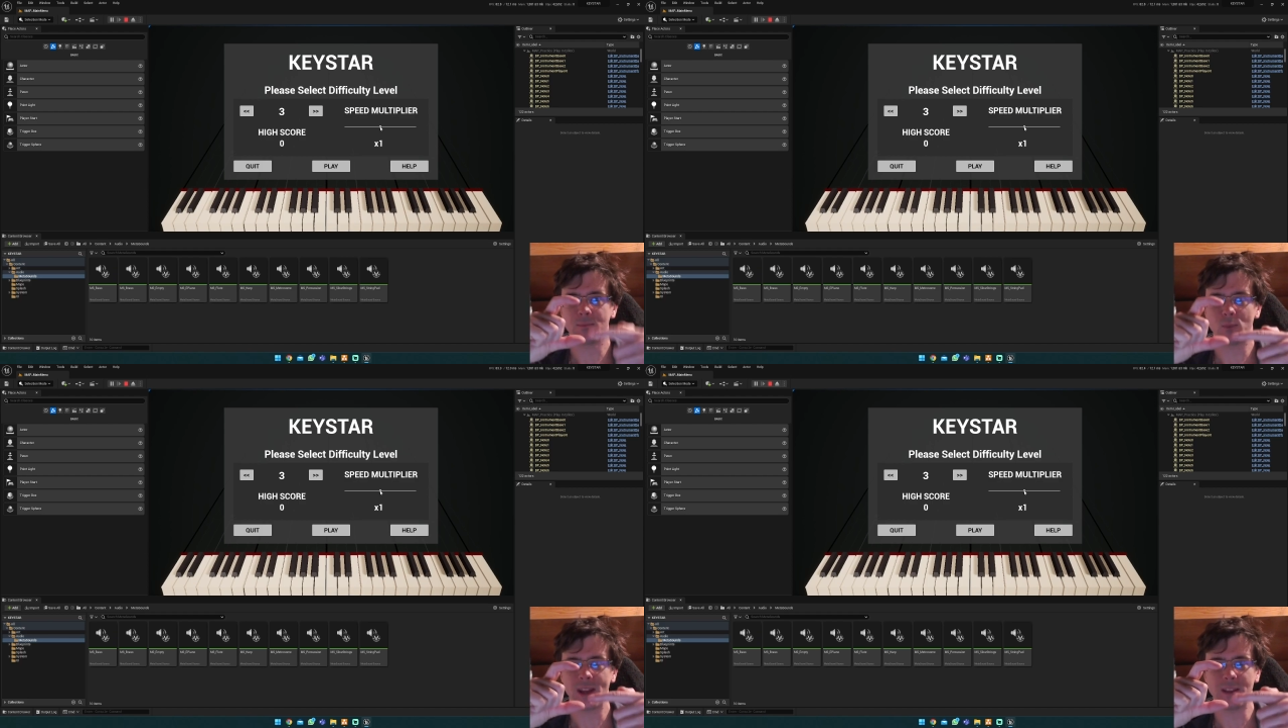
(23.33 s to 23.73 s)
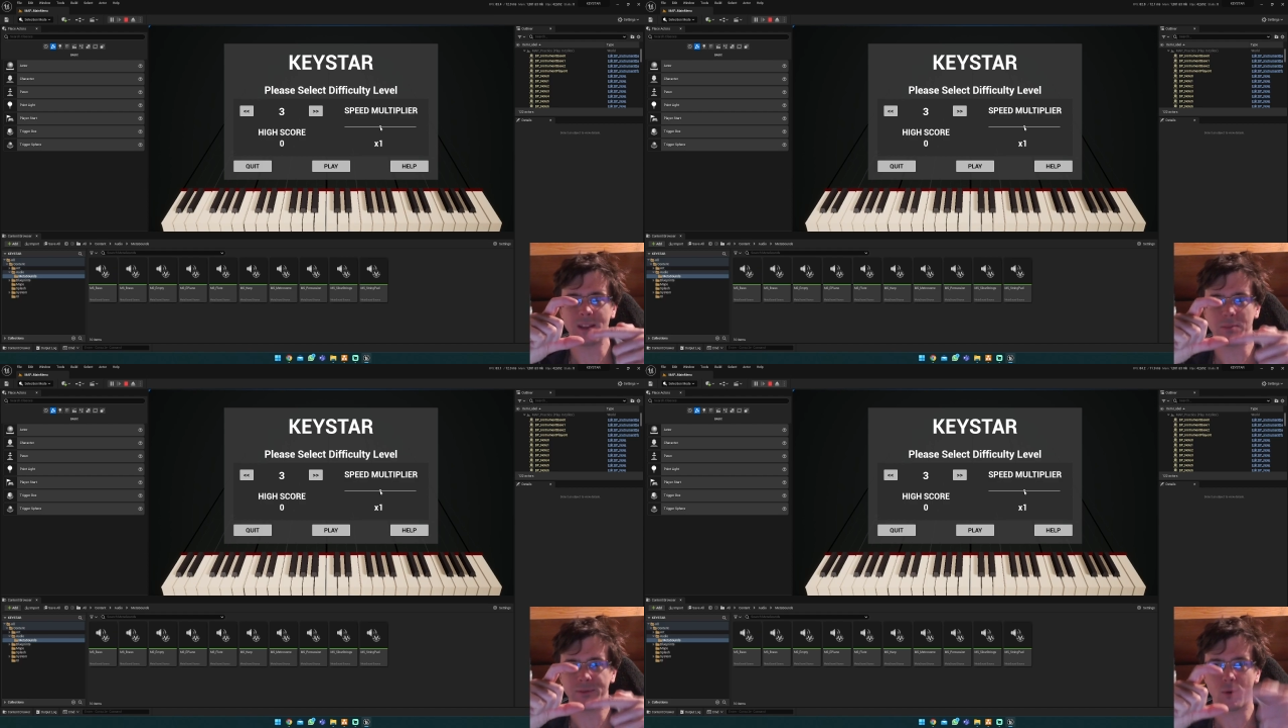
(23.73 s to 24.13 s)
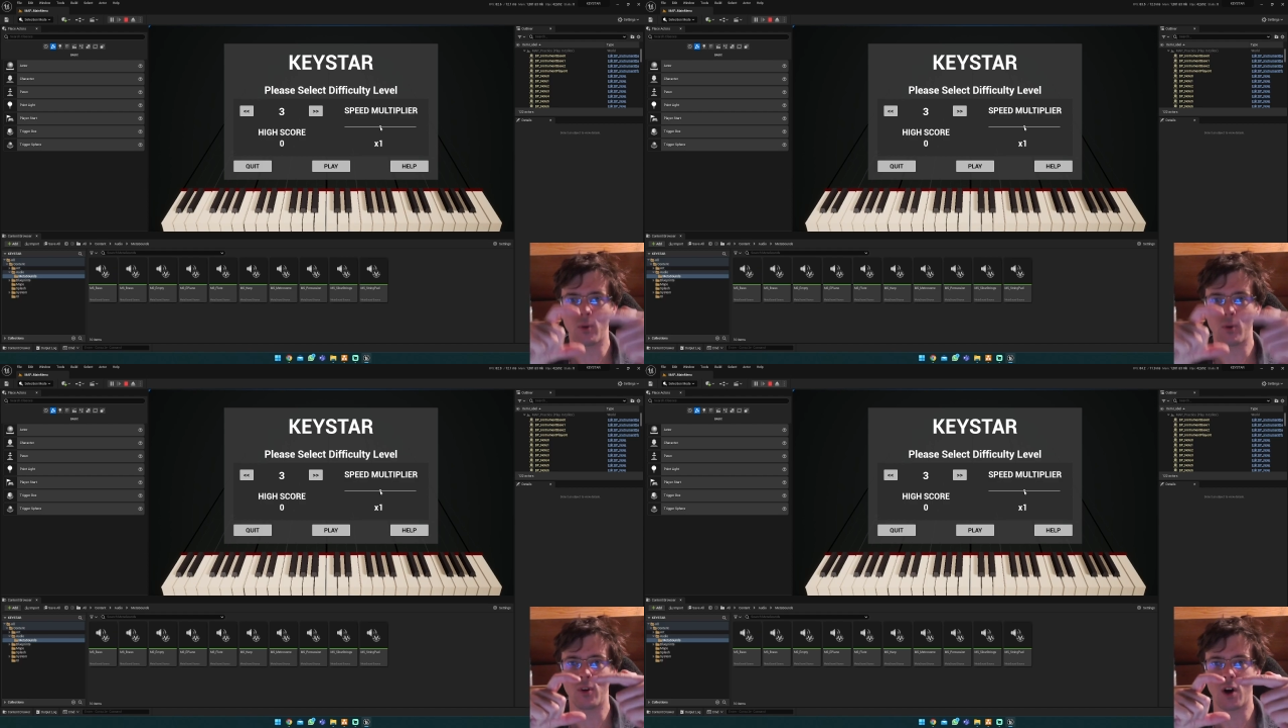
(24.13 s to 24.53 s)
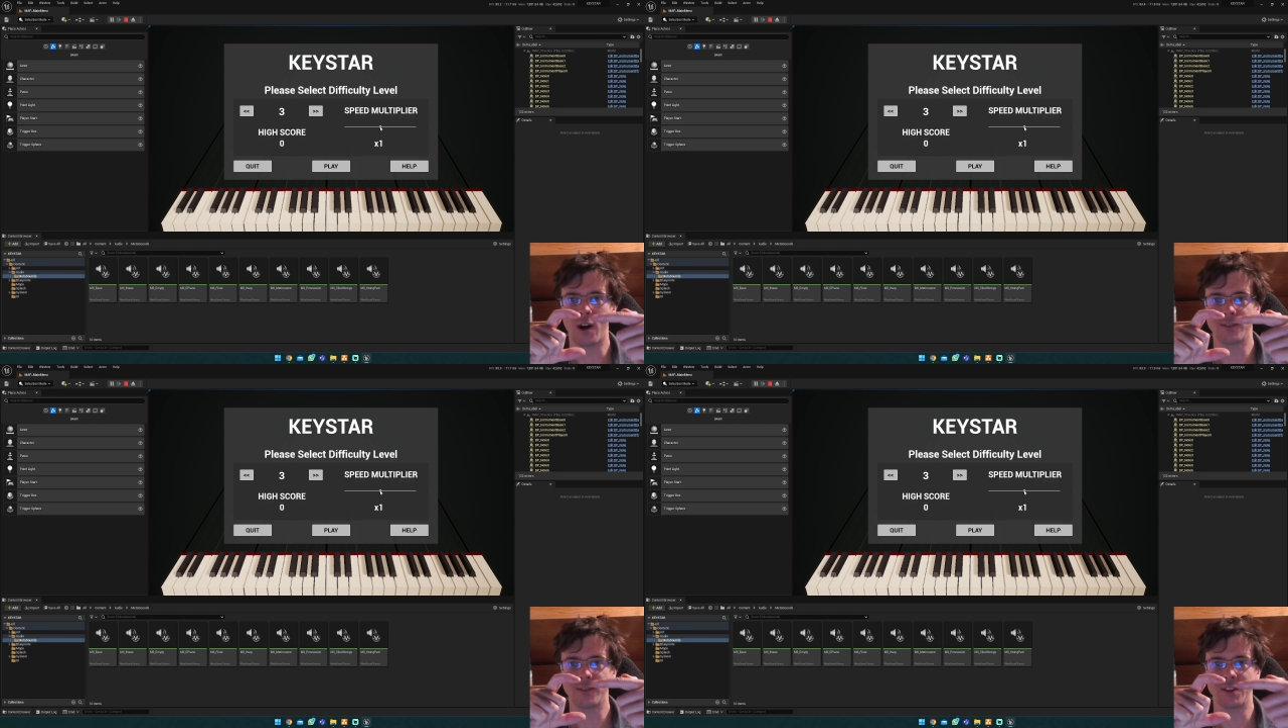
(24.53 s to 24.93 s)
either before or
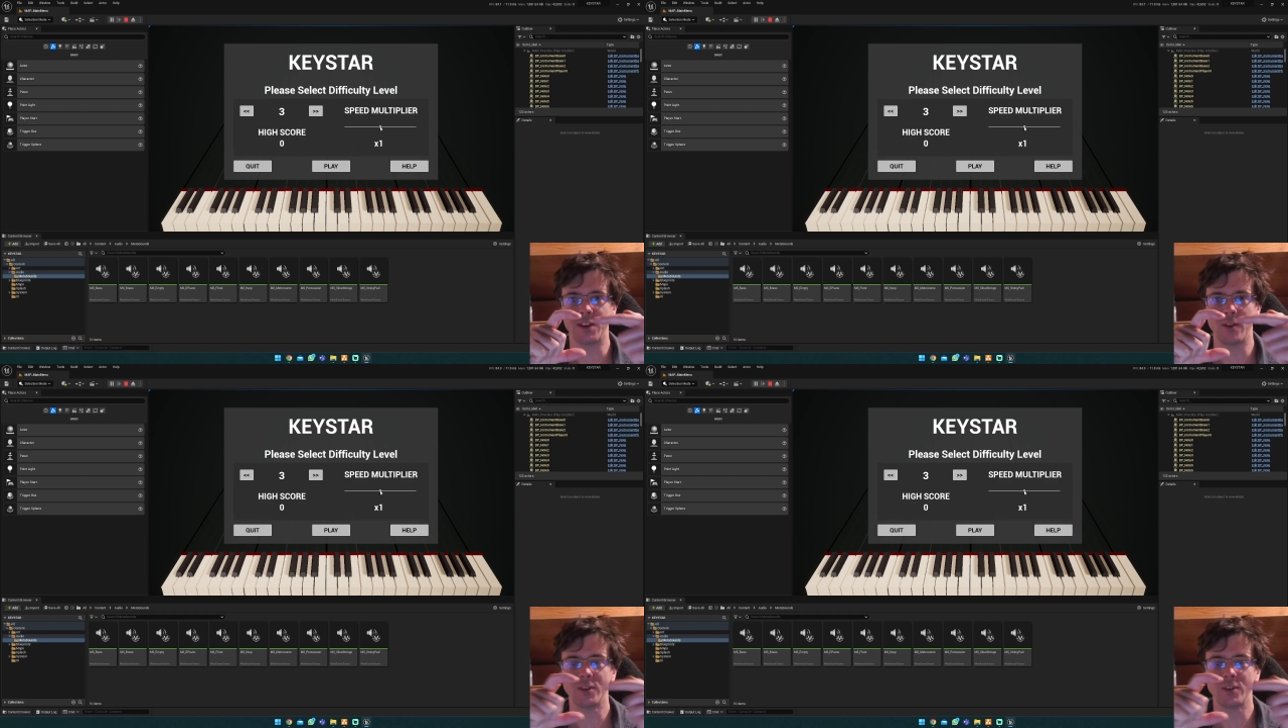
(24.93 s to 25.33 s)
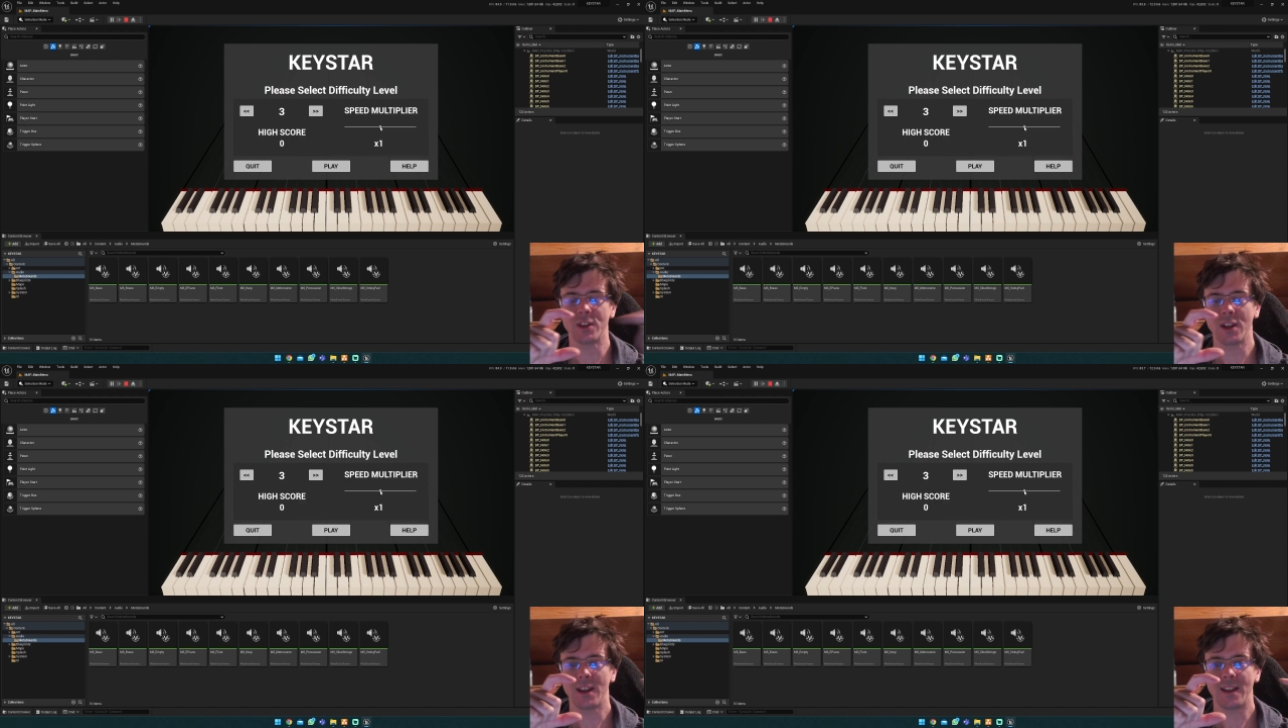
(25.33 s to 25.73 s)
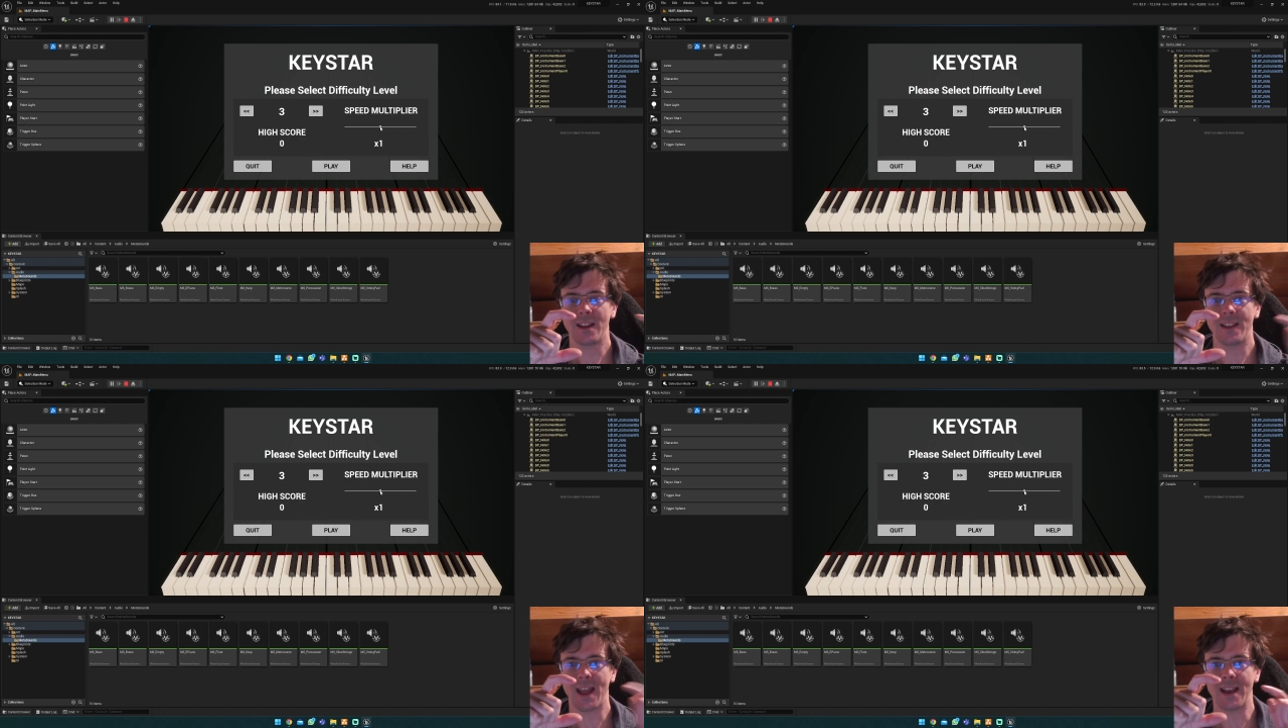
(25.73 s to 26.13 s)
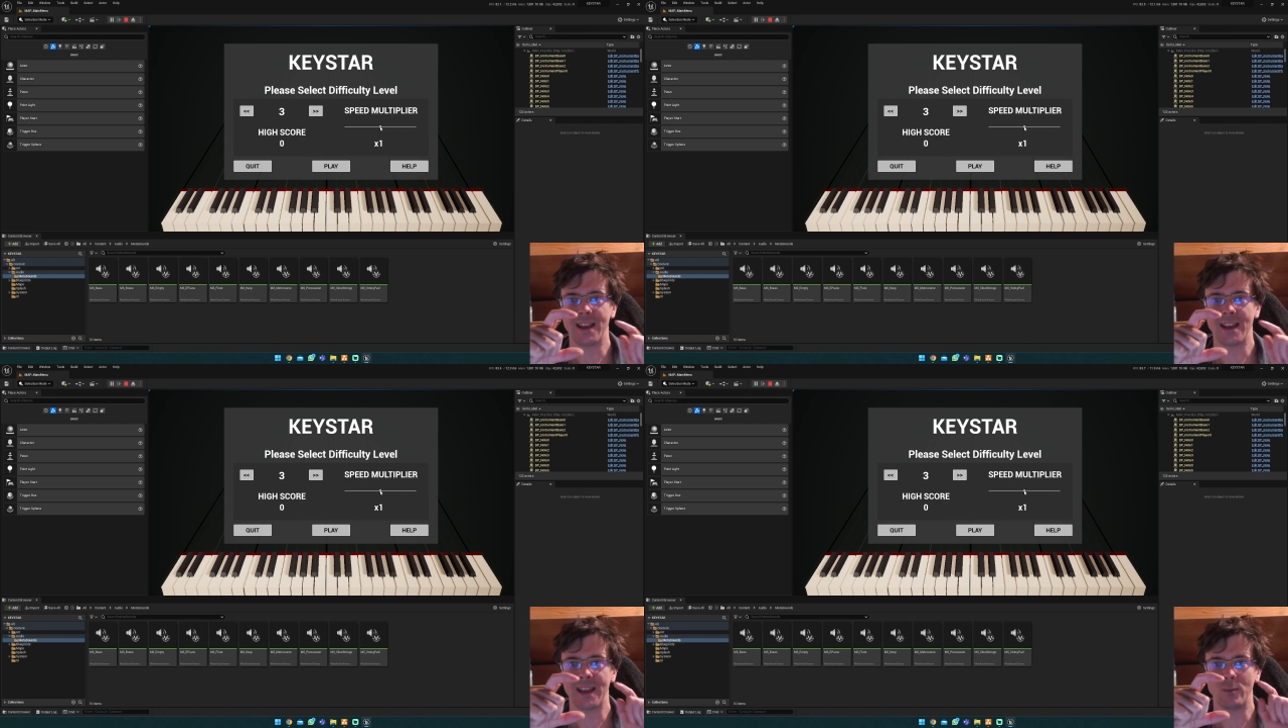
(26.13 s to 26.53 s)
after the note, then
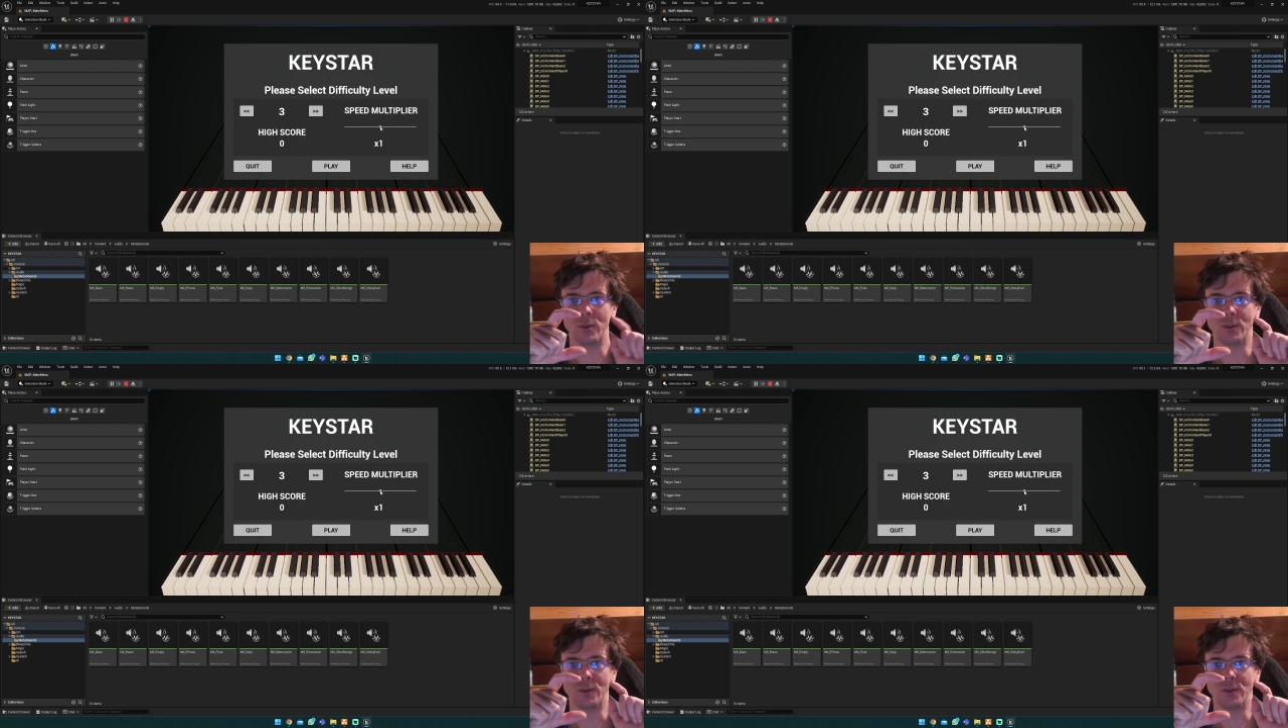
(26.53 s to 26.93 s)
it will